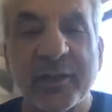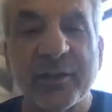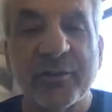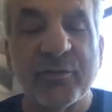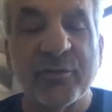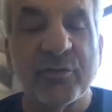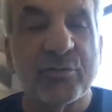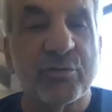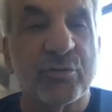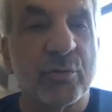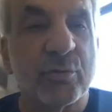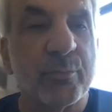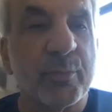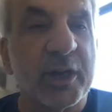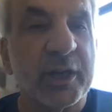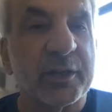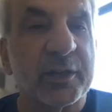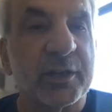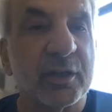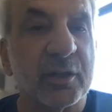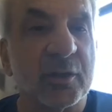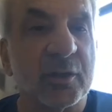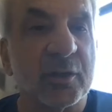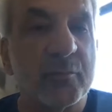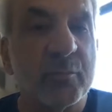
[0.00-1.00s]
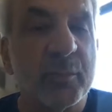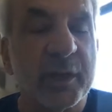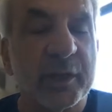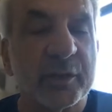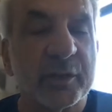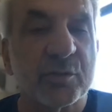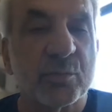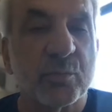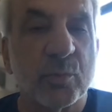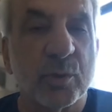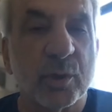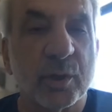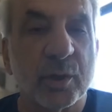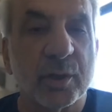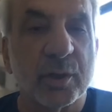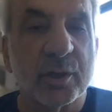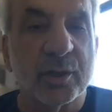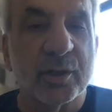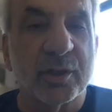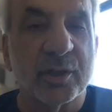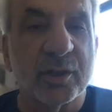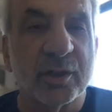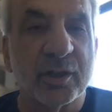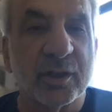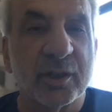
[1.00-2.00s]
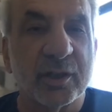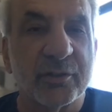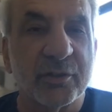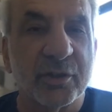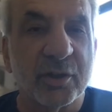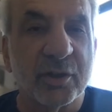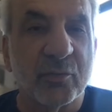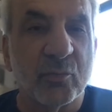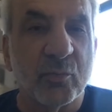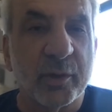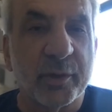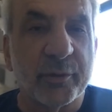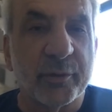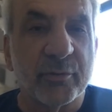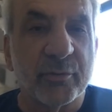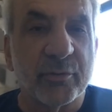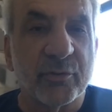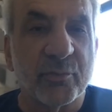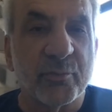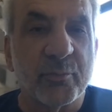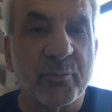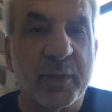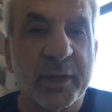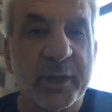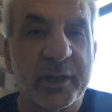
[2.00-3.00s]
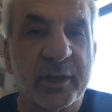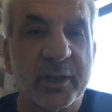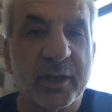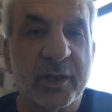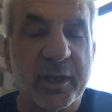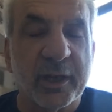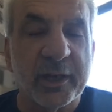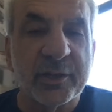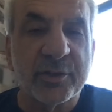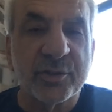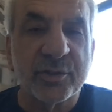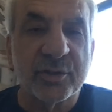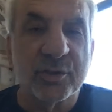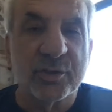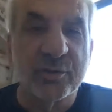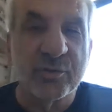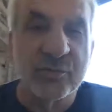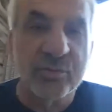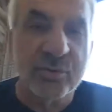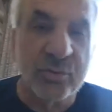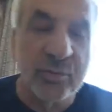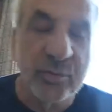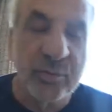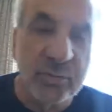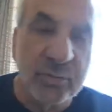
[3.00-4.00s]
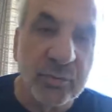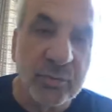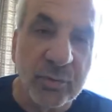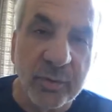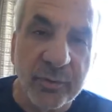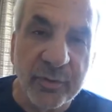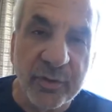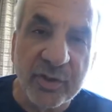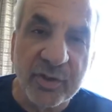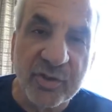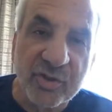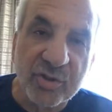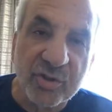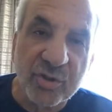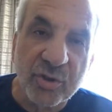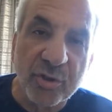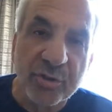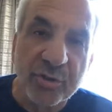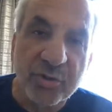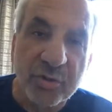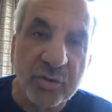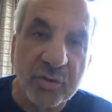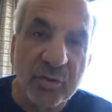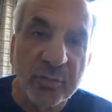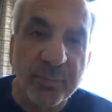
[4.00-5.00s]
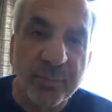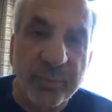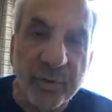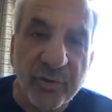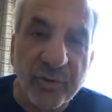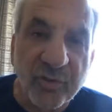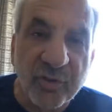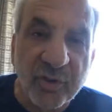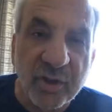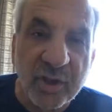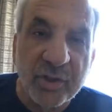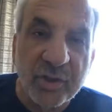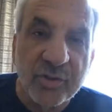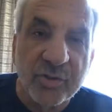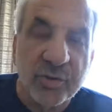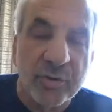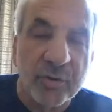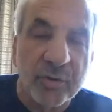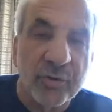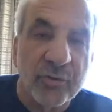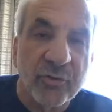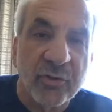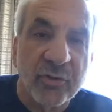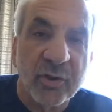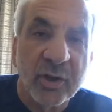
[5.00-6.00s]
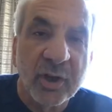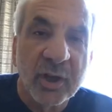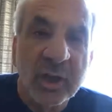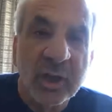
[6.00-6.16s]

in the trabecular meshwork, whether it's medications or these surgical procedures.